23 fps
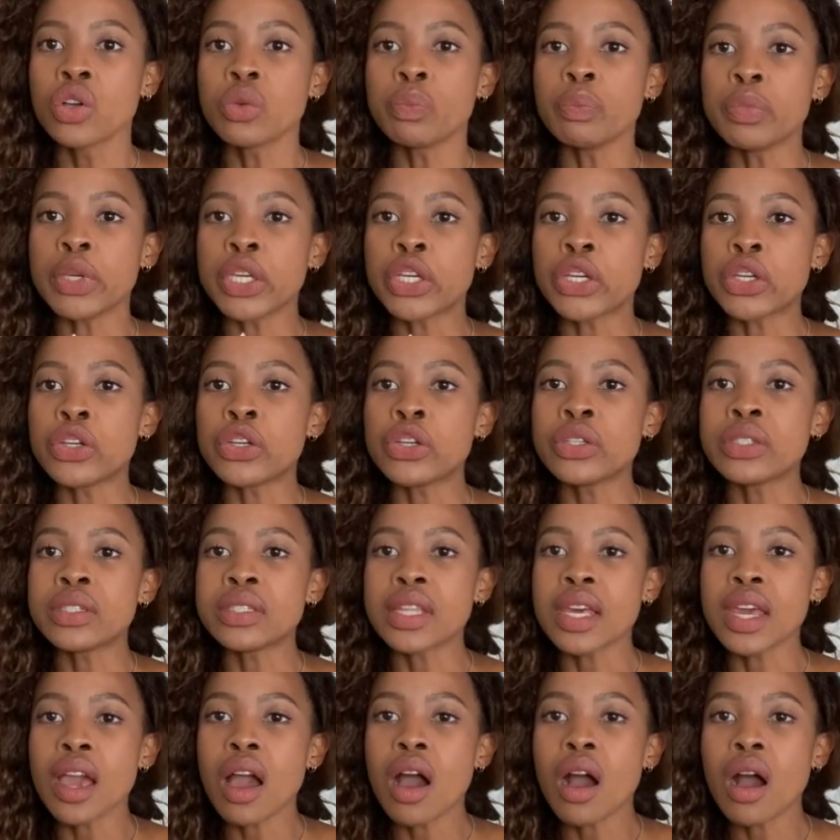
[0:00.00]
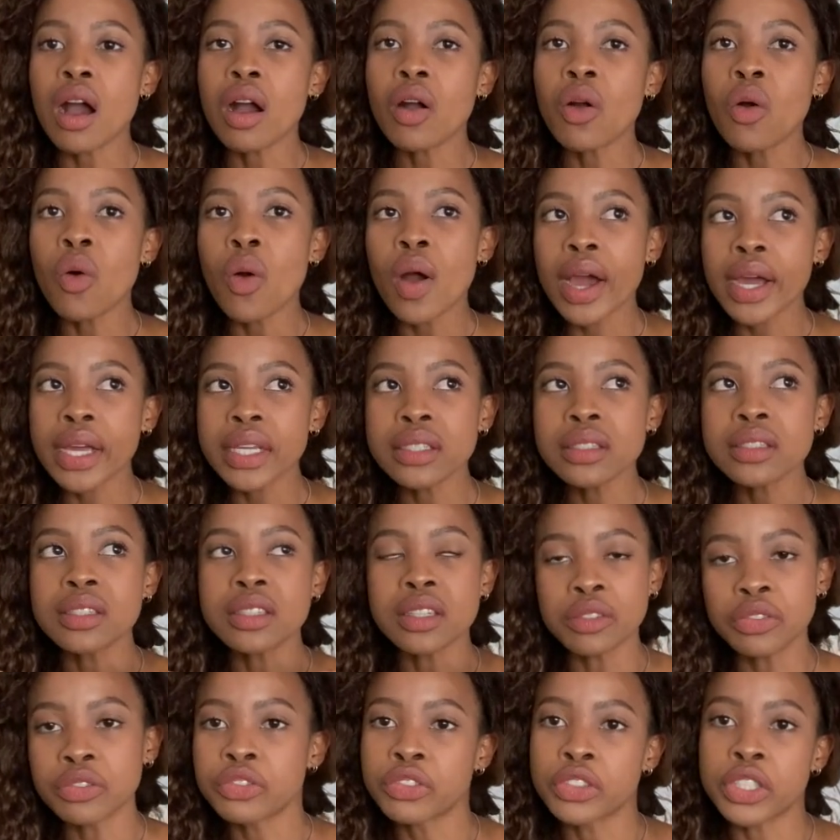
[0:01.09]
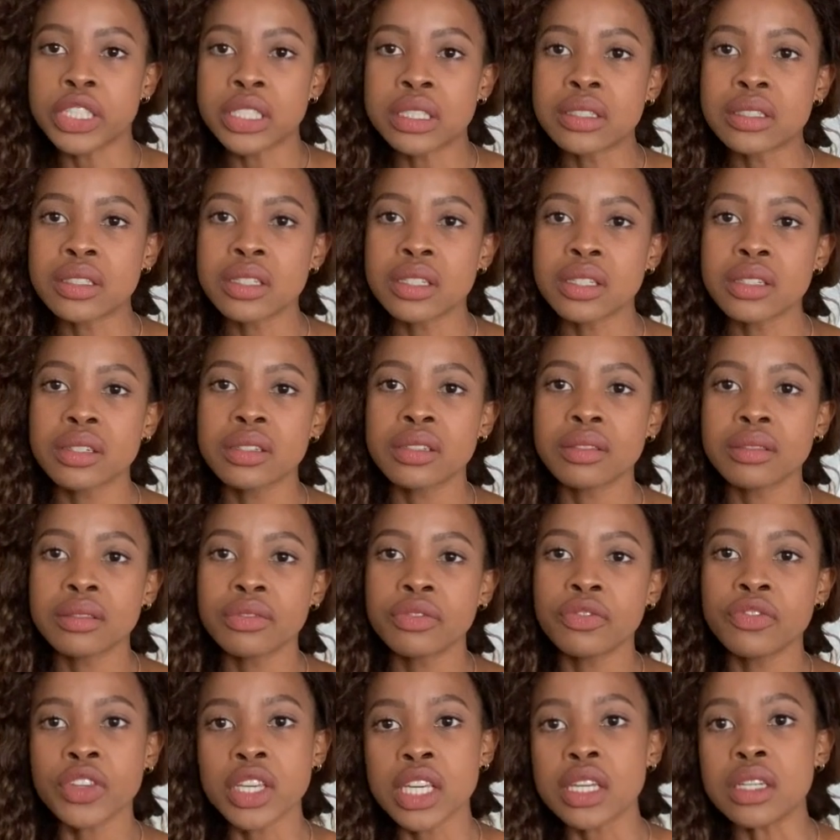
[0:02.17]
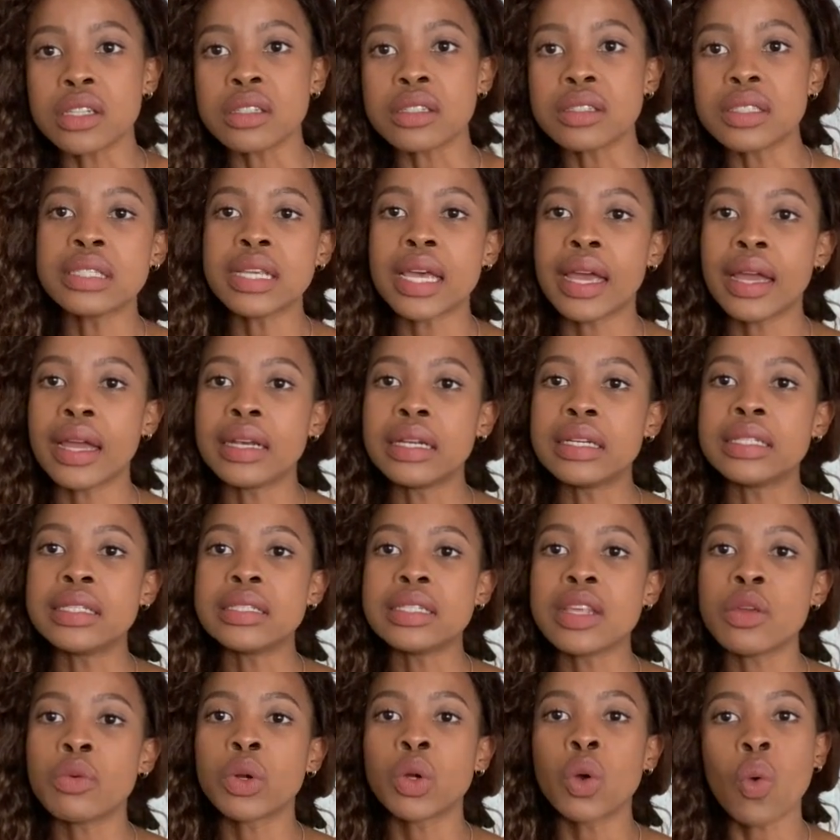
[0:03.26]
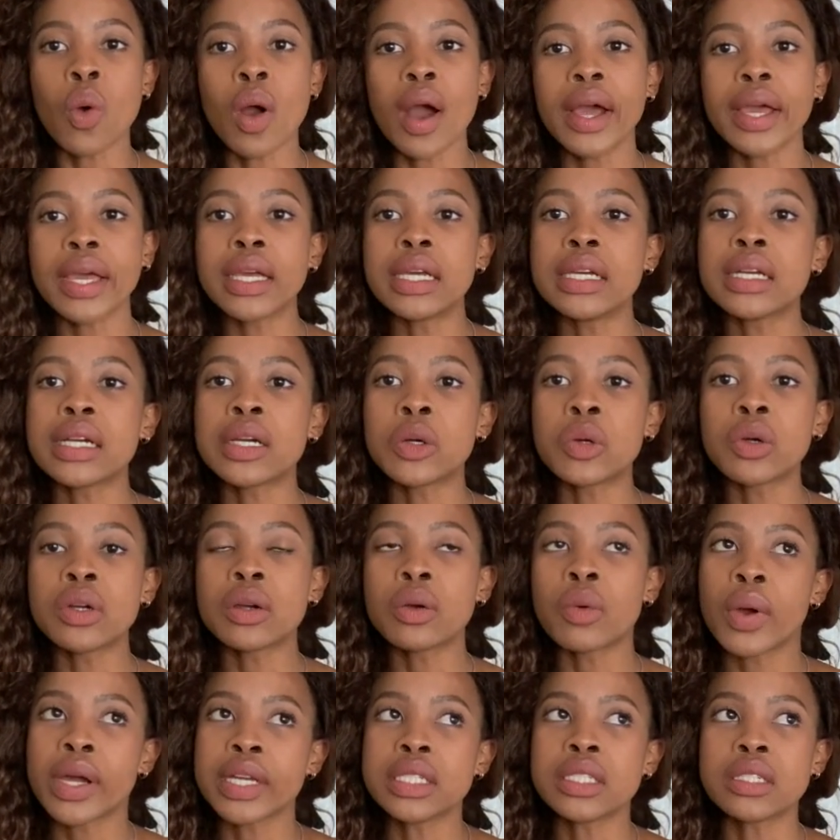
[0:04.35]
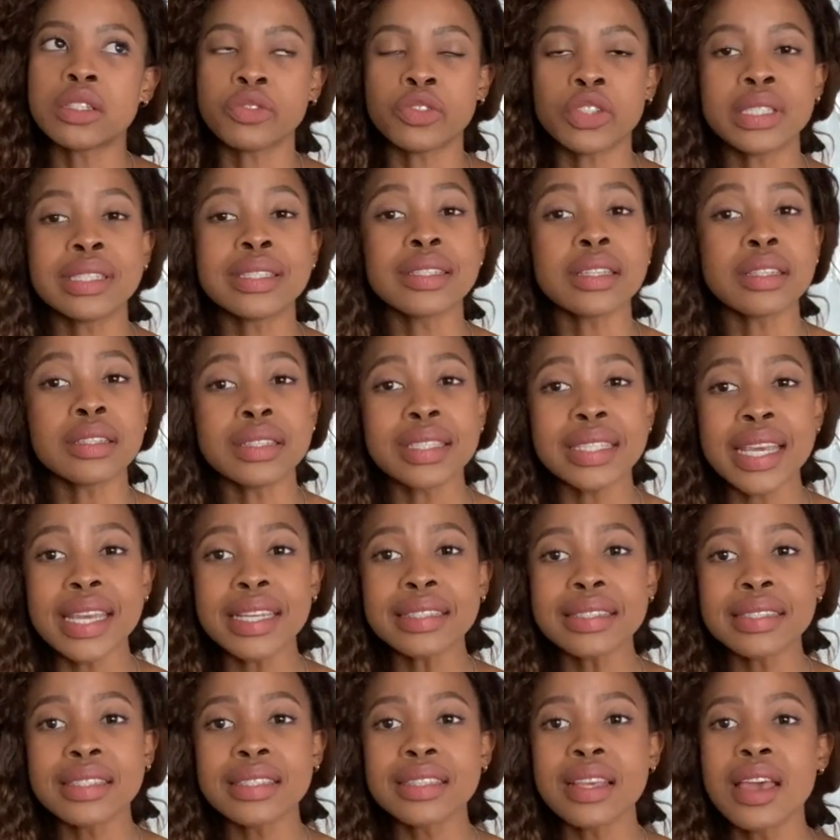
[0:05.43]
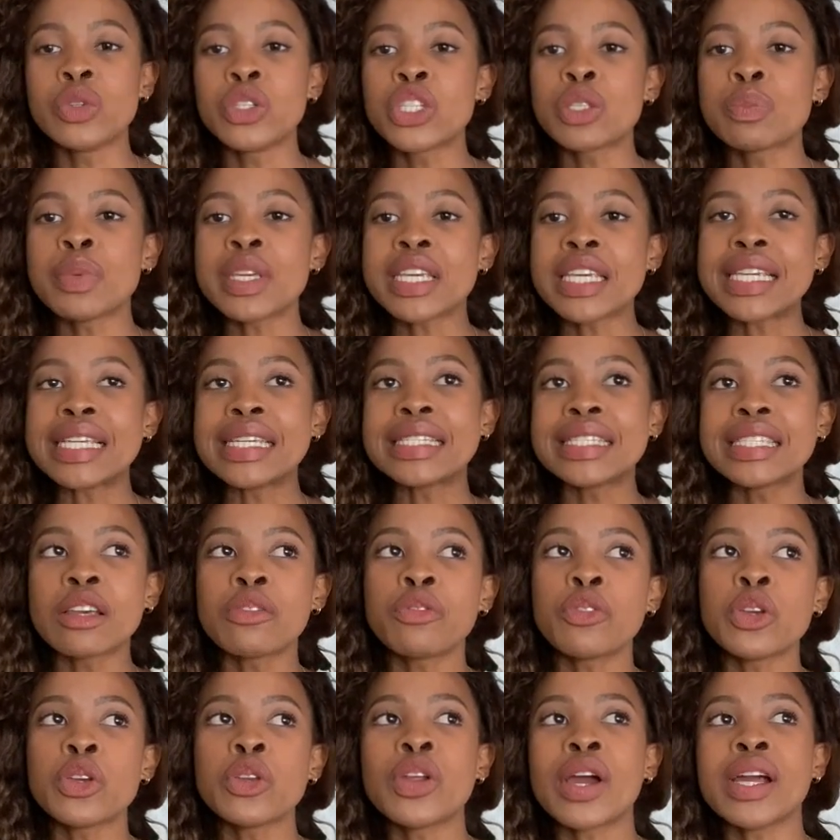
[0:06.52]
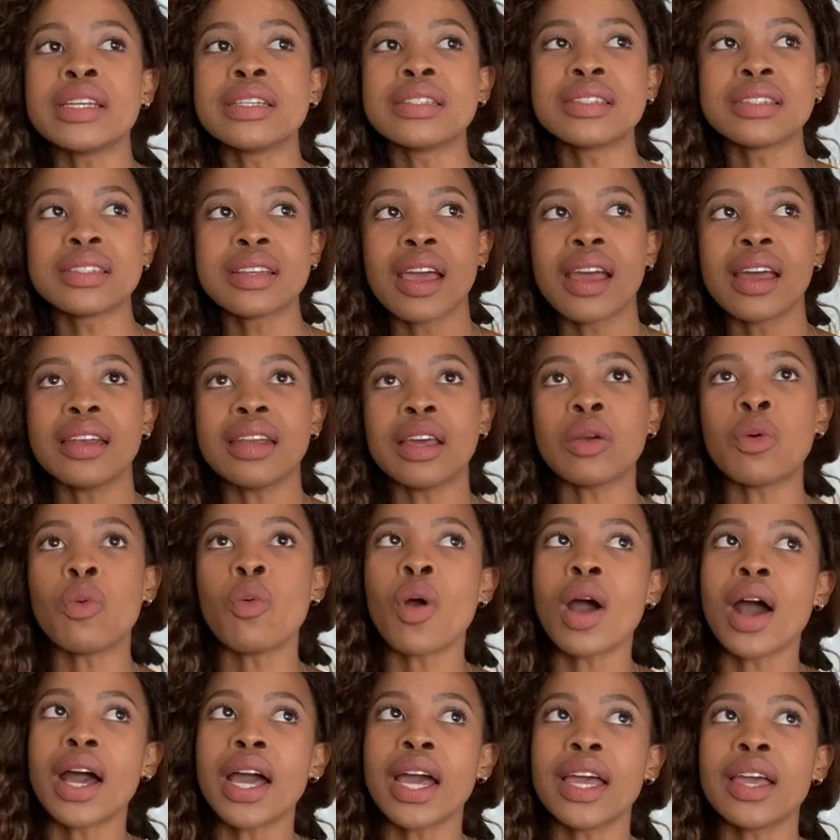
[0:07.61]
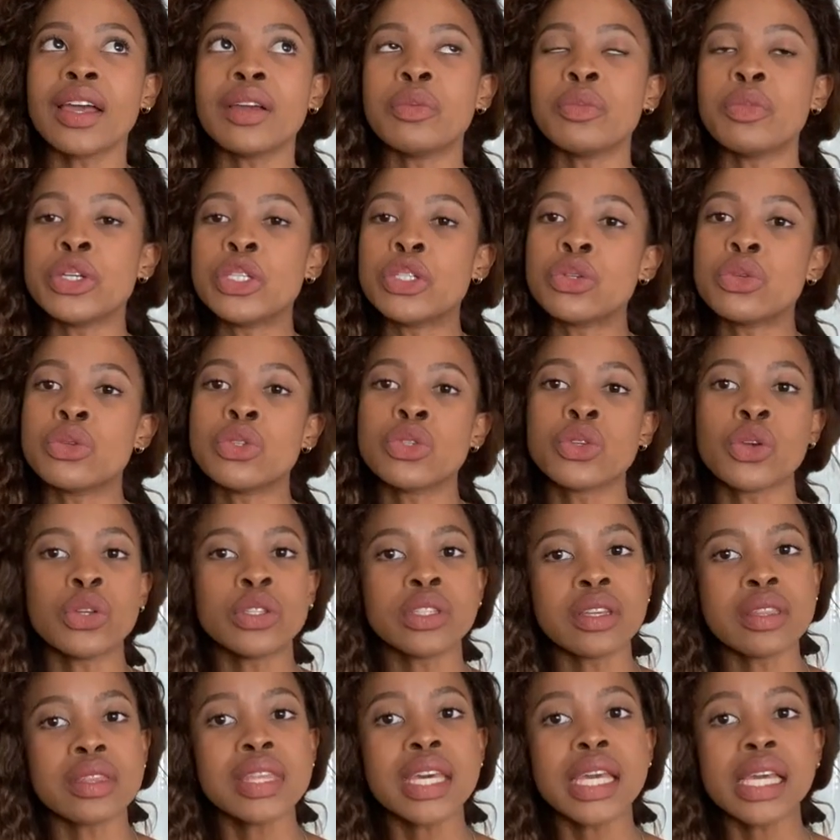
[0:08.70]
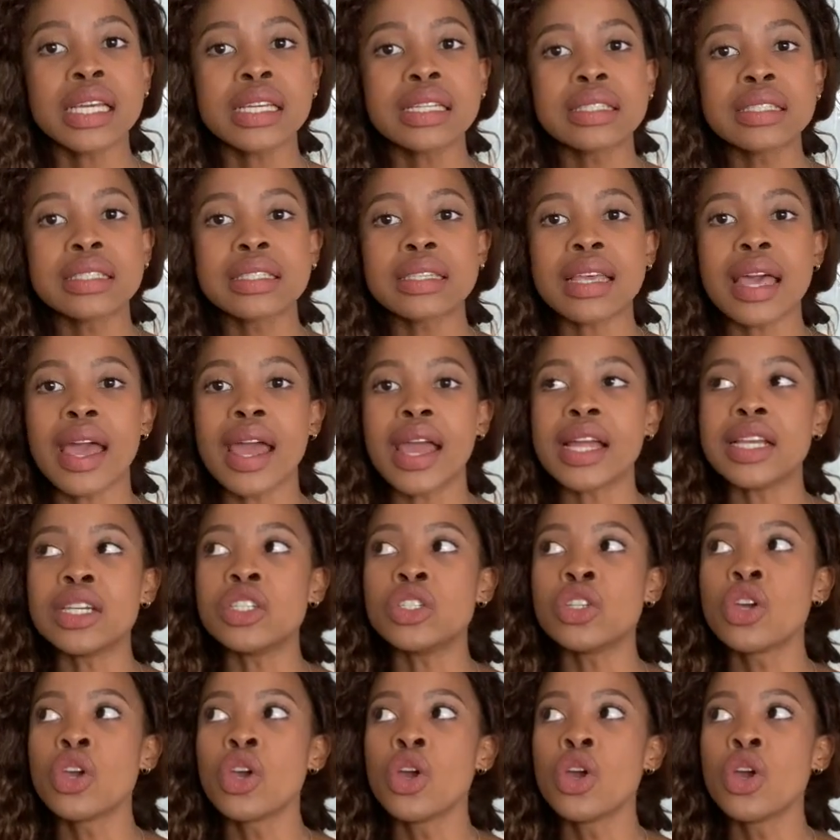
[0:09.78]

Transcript: because they are quite different fields and they require quite different skill sets. It'll just be easier for you to understand why we do certain things and